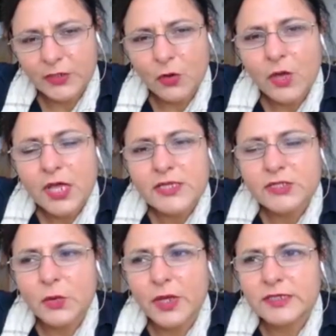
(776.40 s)
so
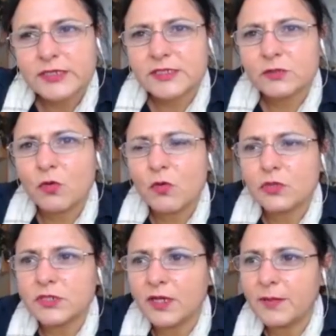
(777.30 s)
it's stored,
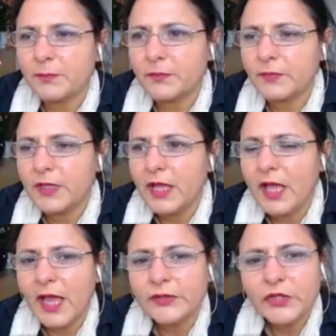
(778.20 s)

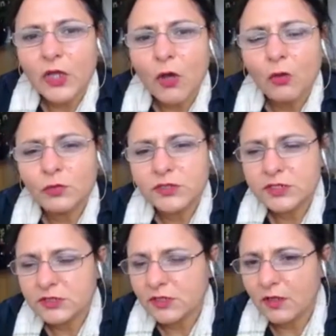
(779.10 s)
and the older
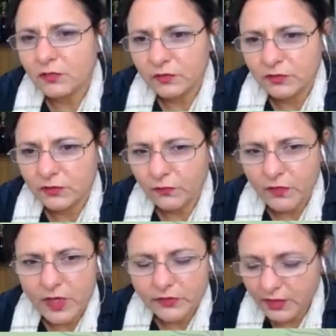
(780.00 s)
stuff, the
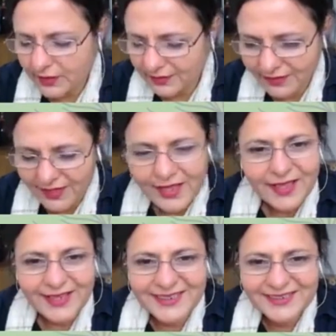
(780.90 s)
further
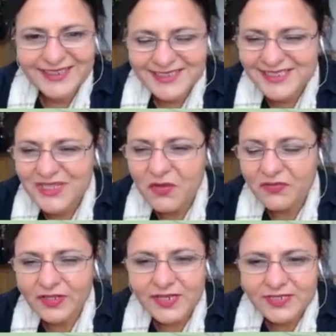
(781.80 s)
this is so
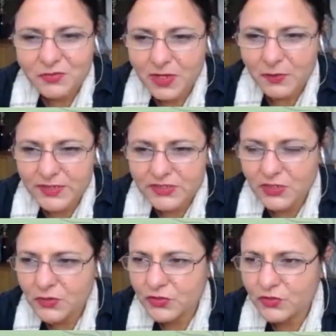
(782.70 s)
funny as well, but it's so true.